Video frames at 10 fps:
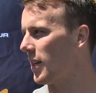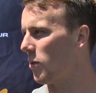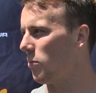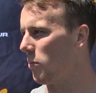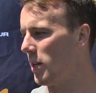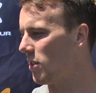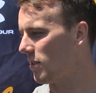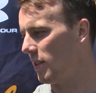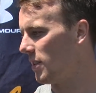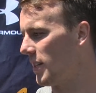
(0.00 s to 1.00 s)
It's like we
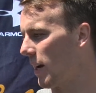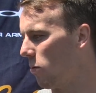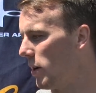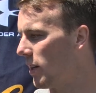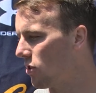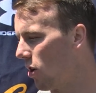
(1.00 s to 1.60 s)
just in the second week.